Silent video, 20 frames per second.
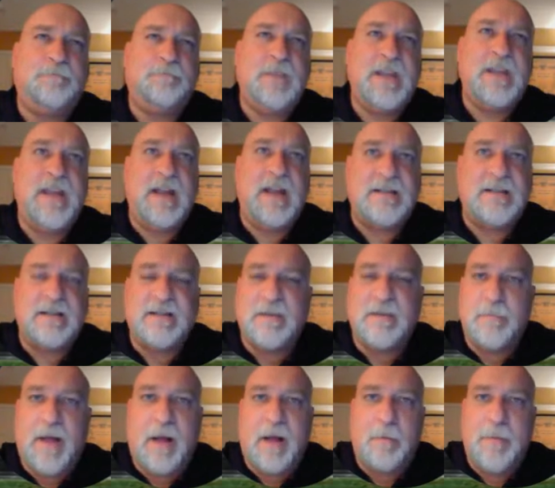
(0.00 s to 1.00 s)
Yes, it's
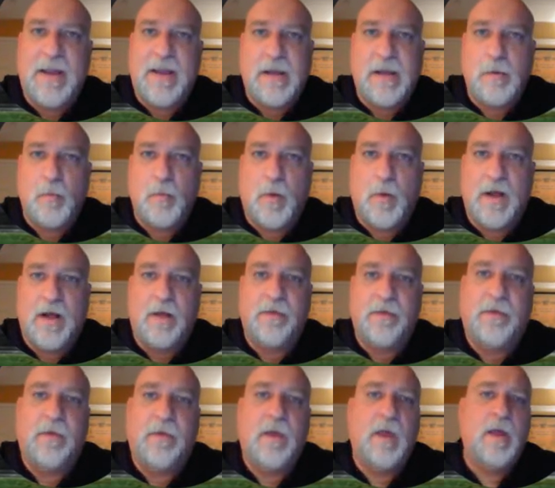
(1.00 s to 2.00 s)
about making
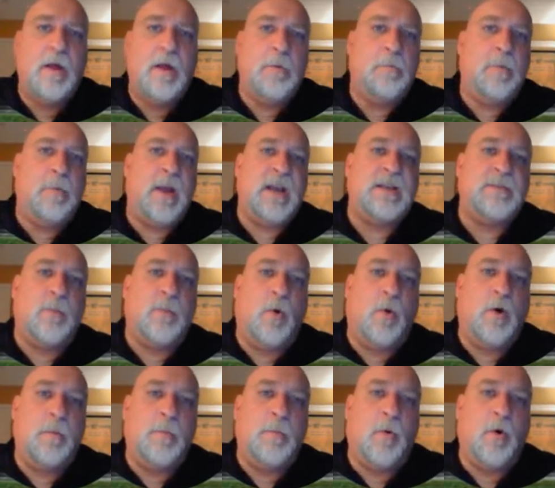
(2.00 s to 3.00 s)
wealth, but it's
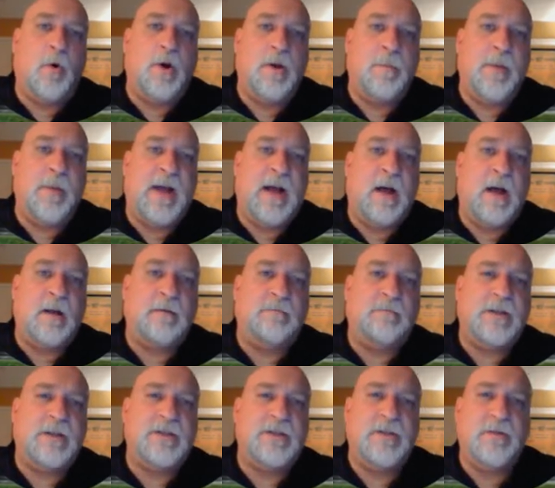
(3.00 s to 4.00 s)
more important about
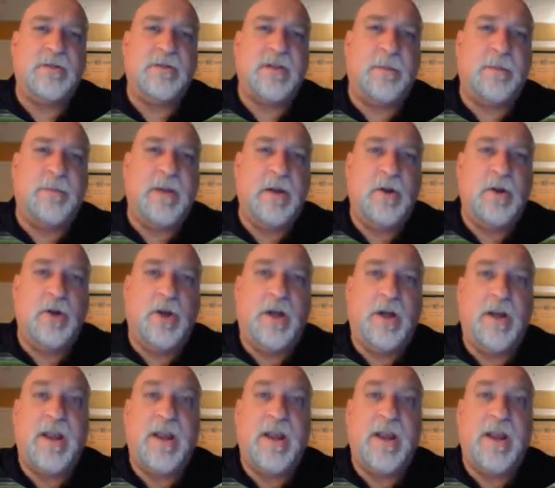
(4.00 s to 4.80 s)
let's do something good